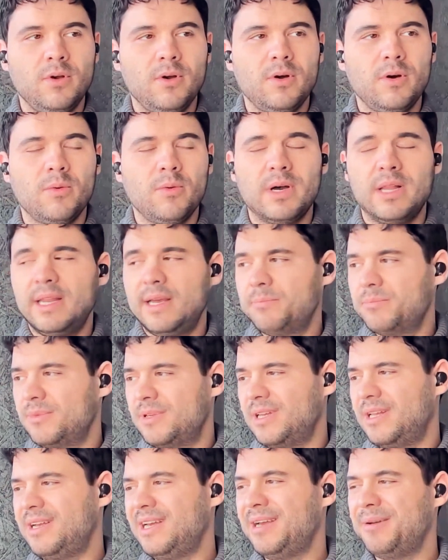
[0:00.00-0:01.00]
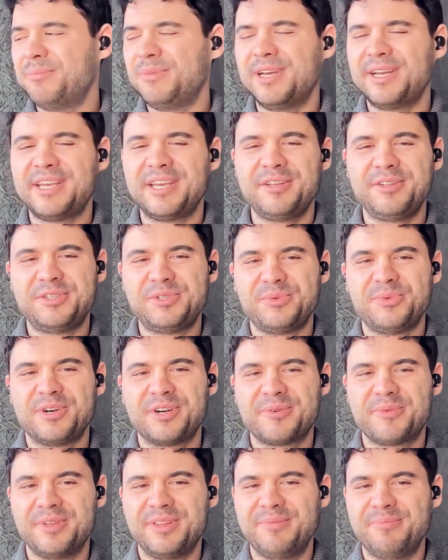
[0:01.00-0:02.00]
Well, I'm lucky to work
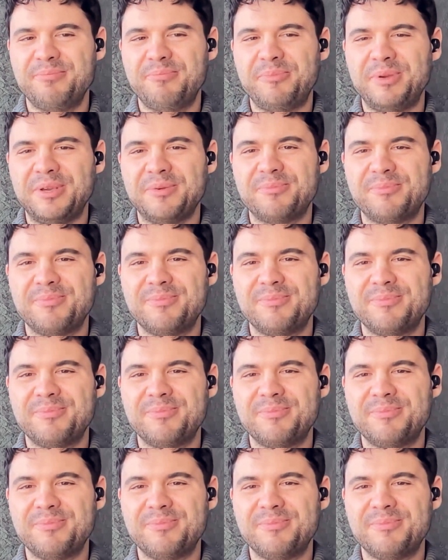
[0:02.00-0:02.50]
with people.